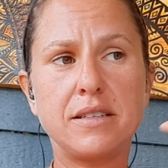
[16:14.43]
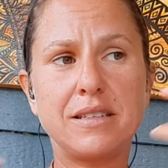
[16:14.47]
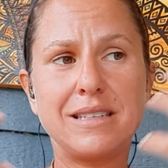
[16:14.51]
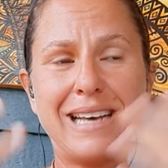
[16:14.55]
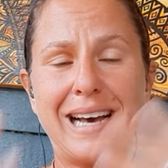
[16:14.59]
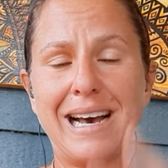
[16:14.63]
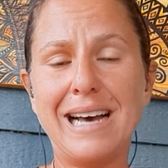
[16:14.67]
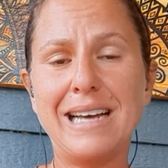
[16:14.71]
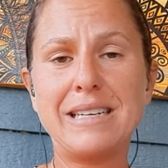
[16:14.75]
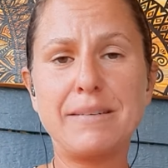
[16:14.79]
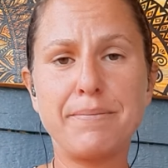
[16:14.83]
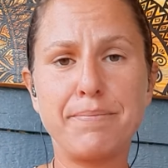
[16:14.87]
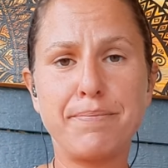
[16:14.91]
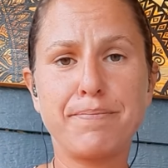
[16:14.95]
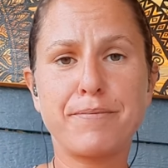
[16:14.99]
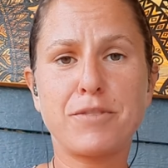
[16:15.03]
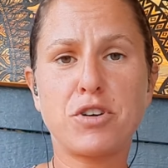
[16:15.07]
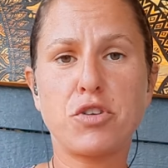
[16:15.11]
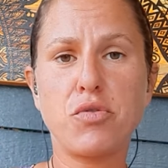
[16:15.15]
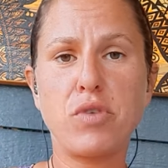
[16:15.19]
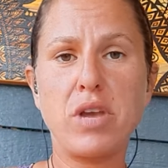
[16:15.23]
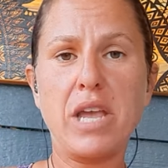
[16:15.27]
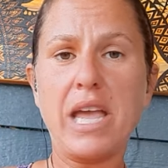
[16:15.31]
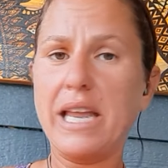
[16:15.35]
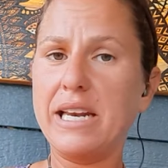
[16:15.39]
God
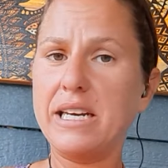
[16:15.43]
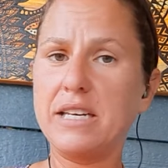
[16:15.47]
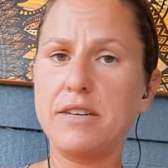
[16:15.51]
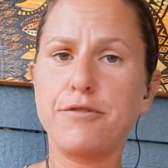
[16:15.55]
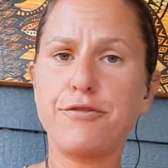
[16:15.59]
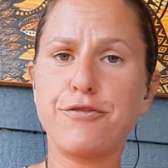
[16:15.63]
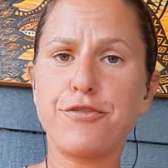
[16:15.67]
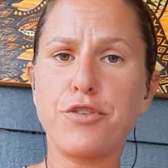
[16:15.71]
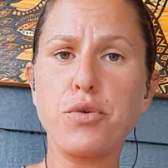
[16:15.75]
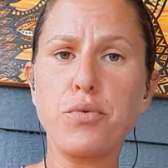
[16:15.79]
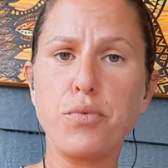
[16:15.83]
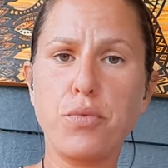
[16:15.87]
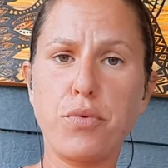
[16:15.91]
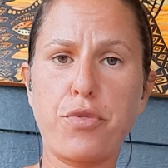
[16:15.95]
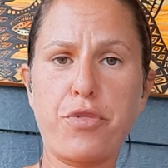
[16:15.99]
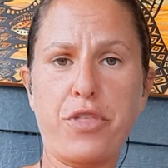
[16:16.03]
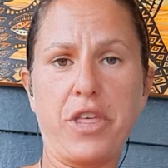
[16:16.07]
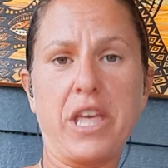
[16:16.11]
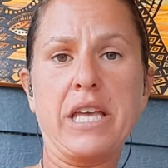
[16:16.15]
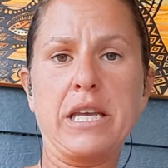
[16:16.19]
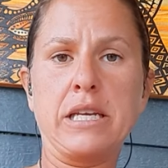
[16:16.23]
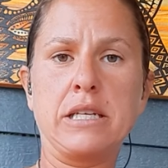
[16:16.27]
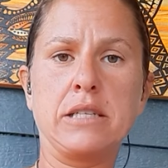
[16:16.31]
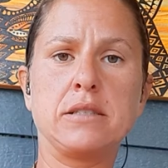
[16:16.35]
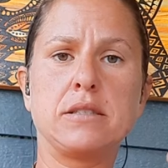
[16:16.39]
created fruit
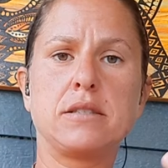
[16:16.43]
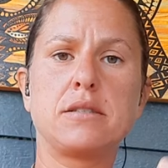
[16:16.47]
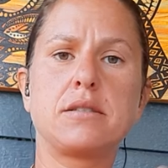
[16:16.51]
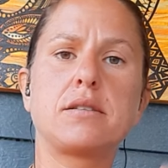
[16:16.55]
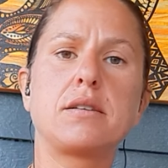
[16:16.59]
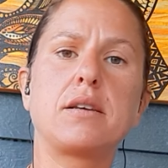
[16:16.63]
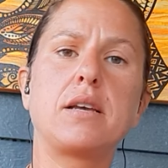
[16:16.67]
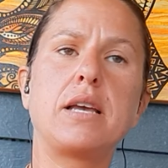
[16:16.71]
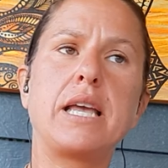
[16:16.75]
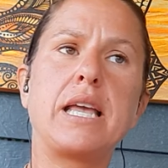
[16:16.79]
things.